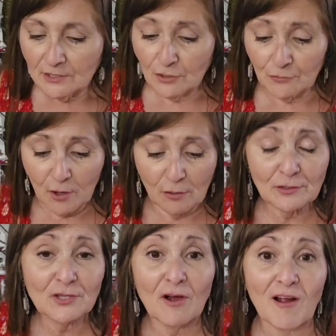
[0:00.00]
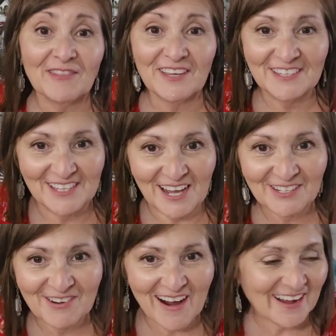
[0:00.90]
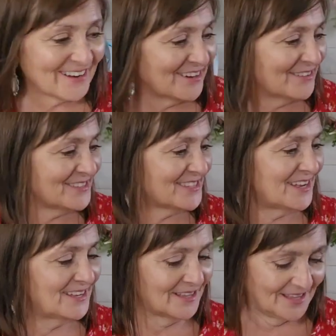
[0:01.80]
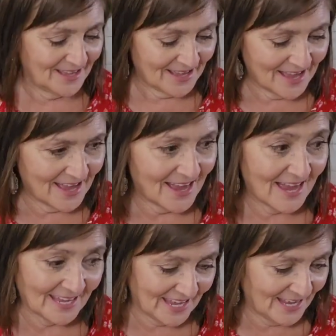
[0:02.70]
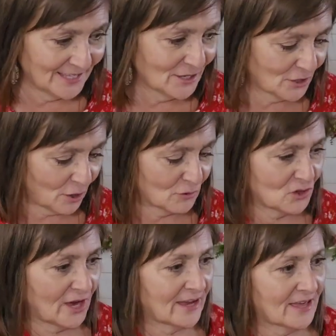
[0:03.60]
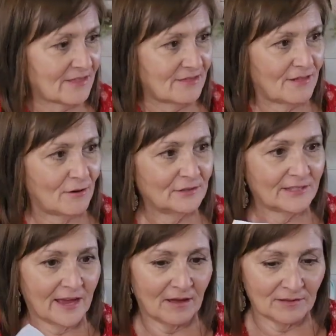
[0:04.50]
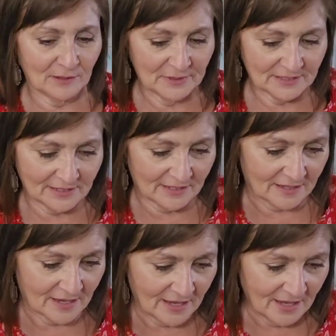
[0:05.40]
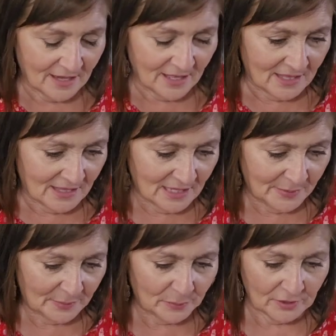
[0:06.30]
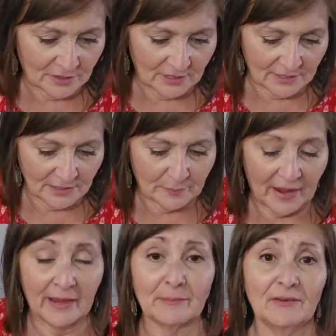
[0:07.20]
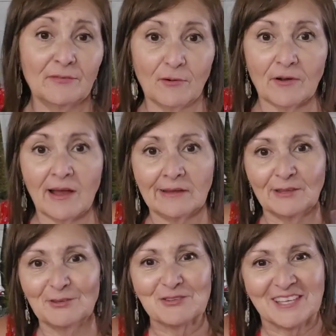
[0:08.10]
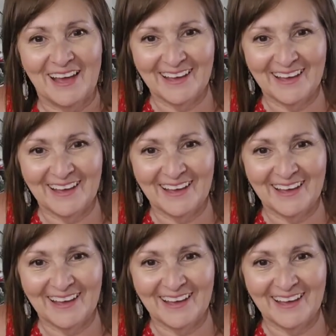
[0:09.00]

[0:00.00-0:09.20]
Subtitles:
So those are the nutcrackers. Again, go check those out. Let me see. Let me put these back before I lose